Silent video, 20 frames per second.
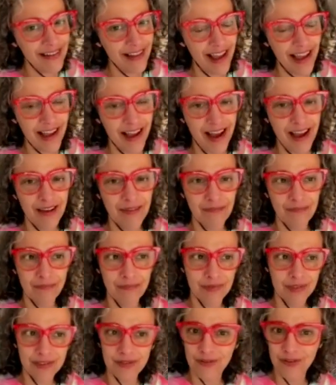Like I
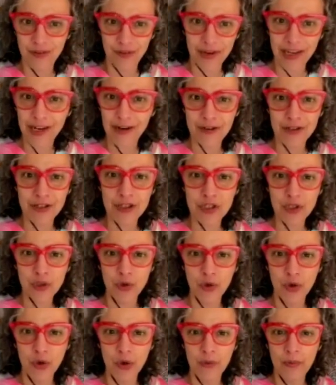was three years in
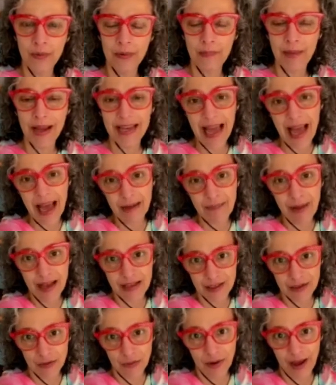school when my dad
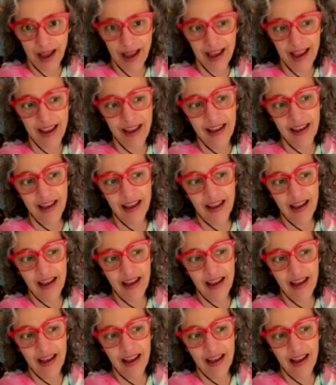passed away.